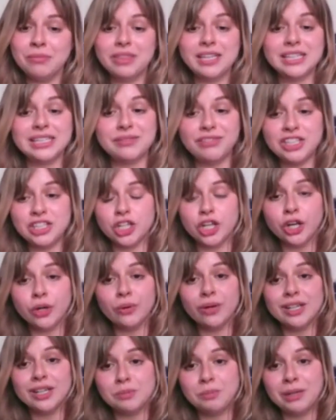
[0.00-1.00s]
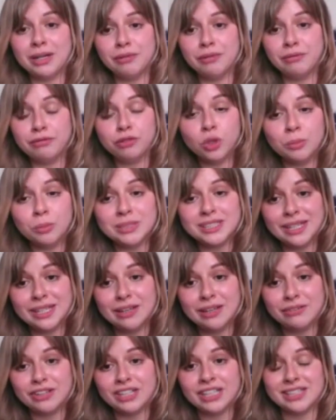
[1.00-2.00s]
this video has been
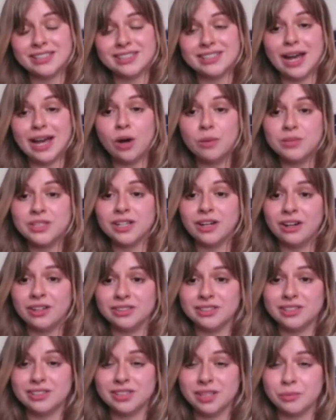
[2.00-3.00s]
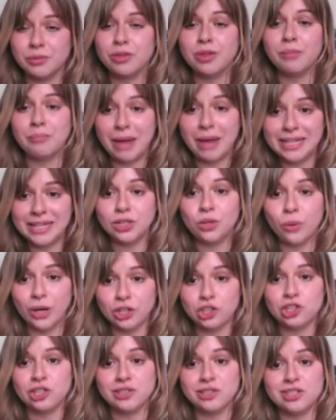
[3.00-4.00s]
informative and has helped to answer some of the main
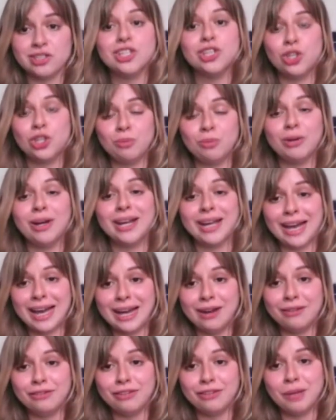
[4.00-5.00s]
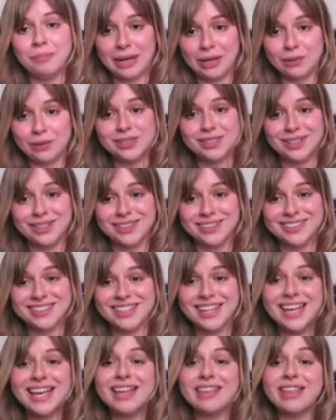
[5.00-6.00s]
questions that you might have about
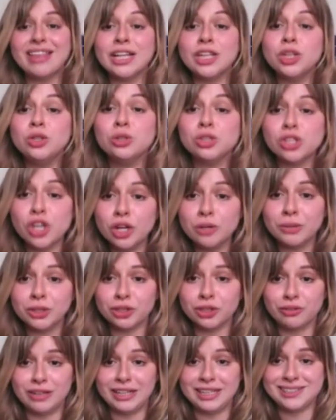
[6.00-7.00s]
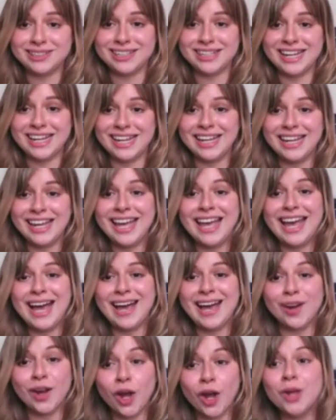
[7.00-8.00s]
us. Thank you so much for listening,
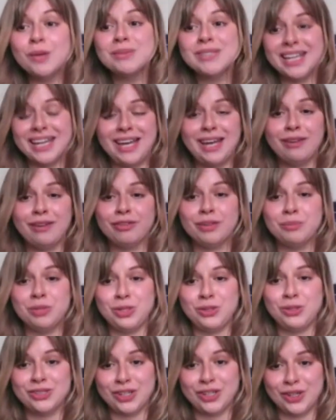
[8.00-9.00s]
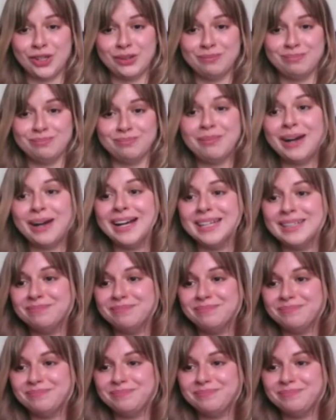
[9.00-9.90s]
and I hope to hear from you soon. Bye.